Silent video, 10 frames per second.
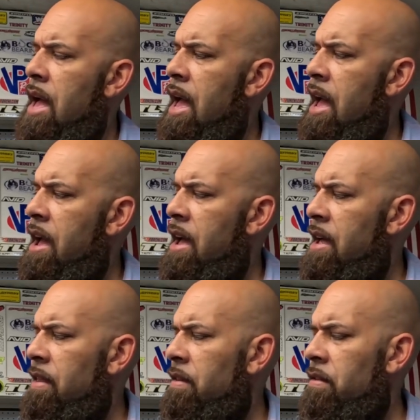
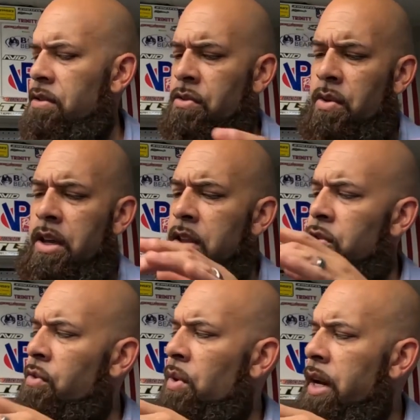and
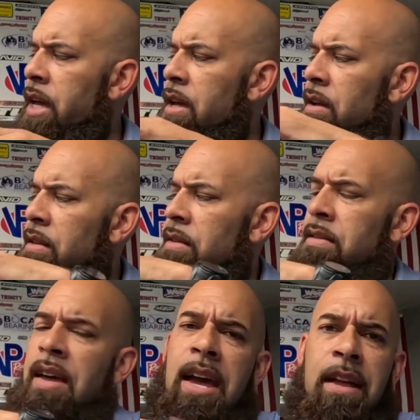
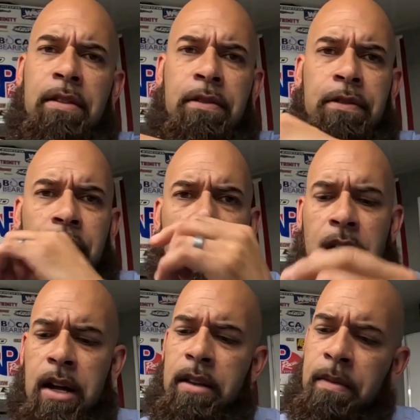2020-10
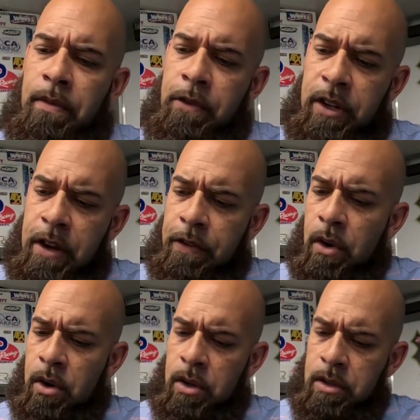for diff
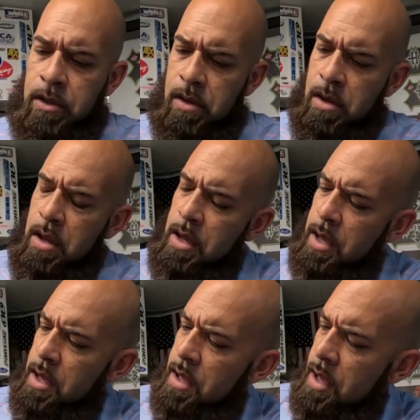oils,
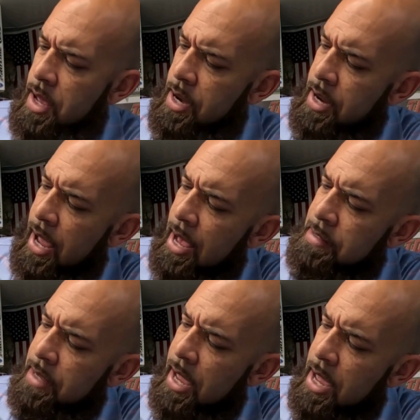and it
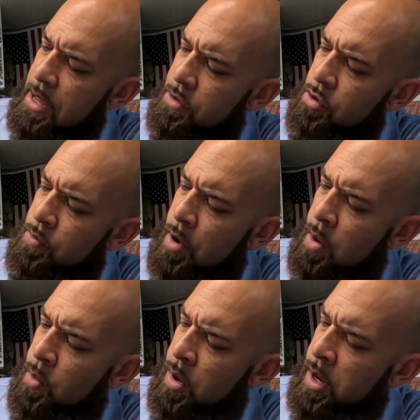has a
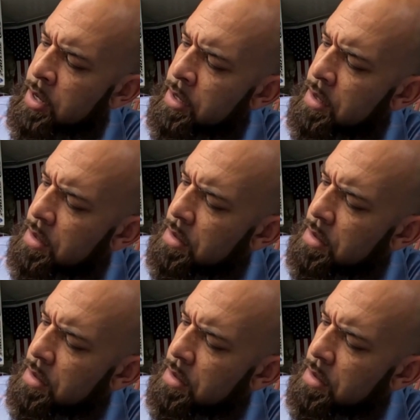2.1